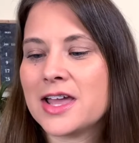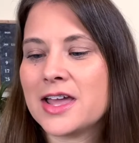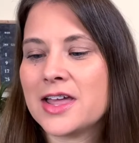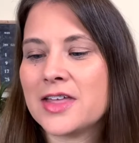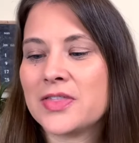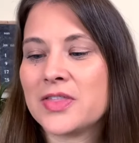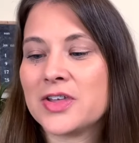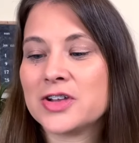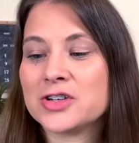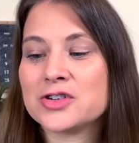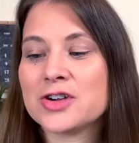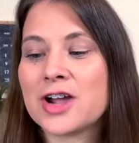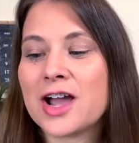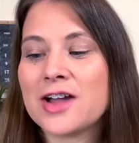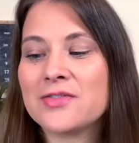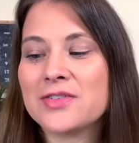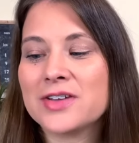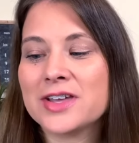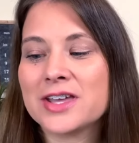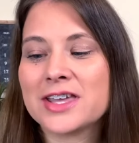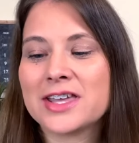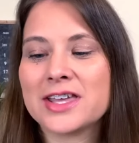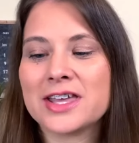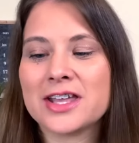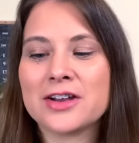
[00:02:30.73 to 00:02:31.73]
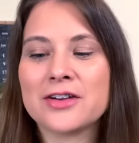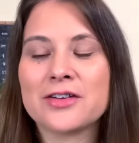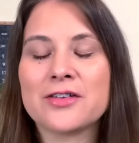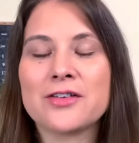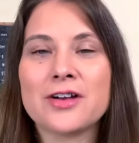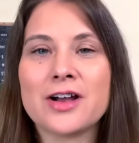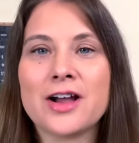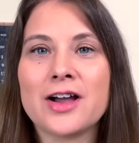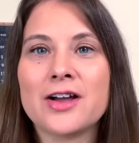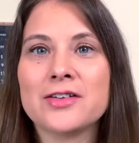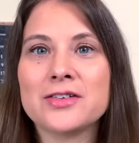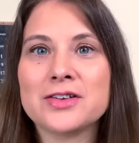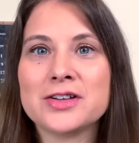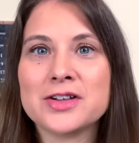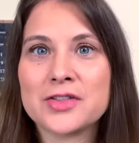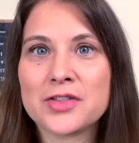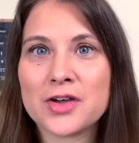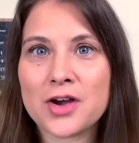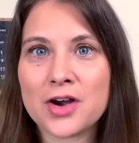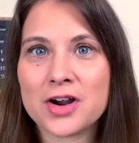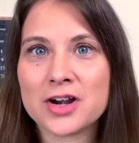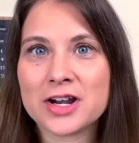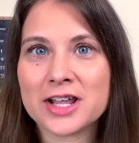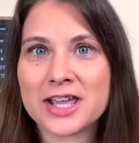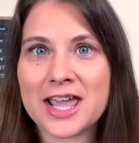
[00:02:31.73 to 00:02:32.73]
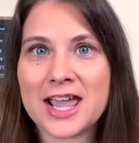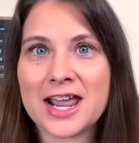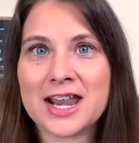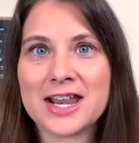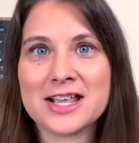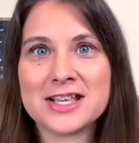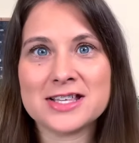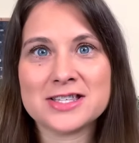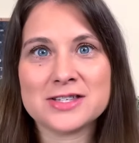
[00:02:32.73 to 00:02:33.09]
The traffic getting around the heart of Katy,